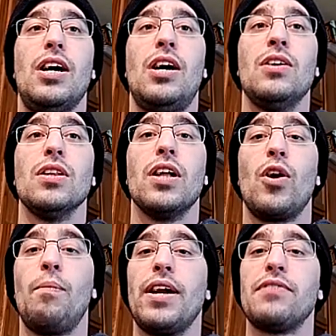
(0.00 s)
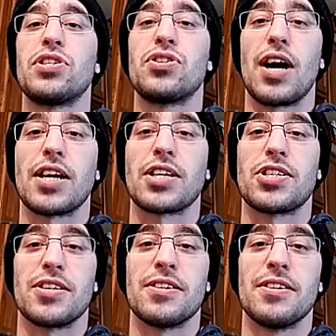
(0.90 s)
a little bit of
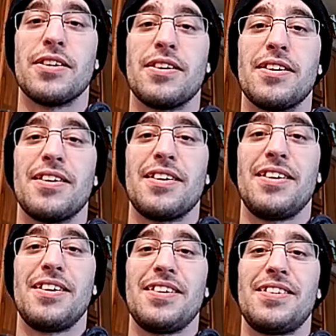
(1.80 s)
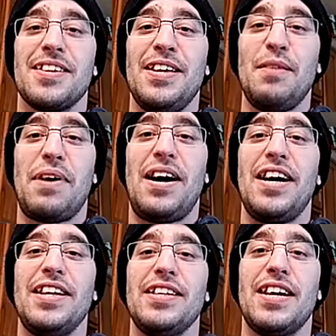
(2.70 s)
structure to keep
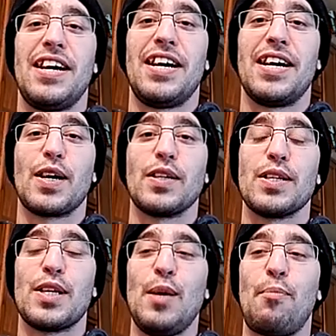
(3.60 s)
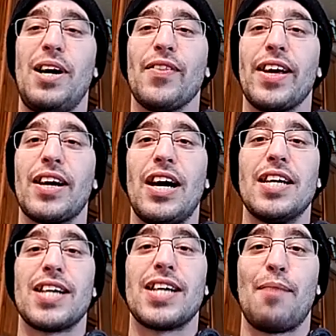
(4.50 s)
on like
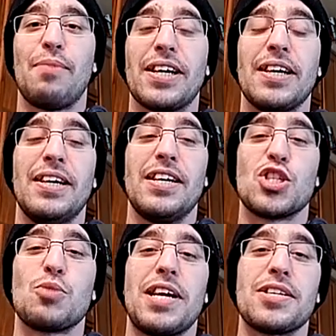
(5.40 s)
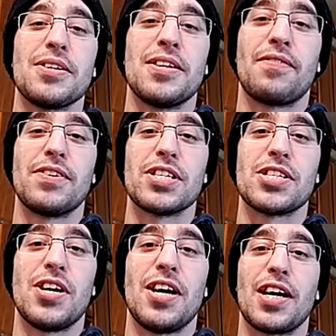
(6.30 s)
a topic, especially if we're
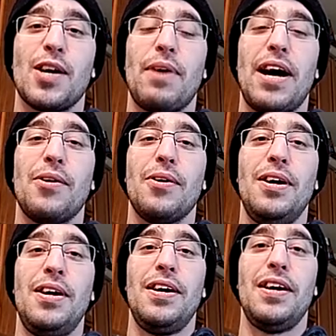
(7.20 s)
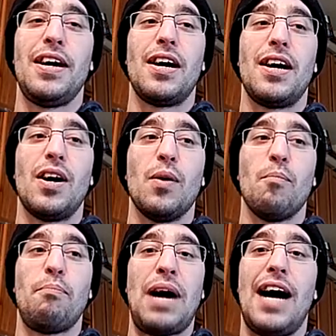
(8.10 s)
just talking about
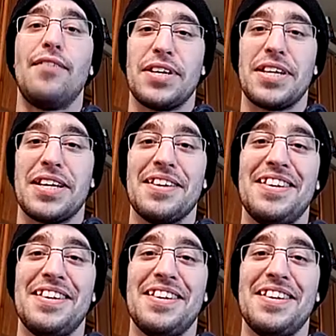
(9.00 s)
poverty.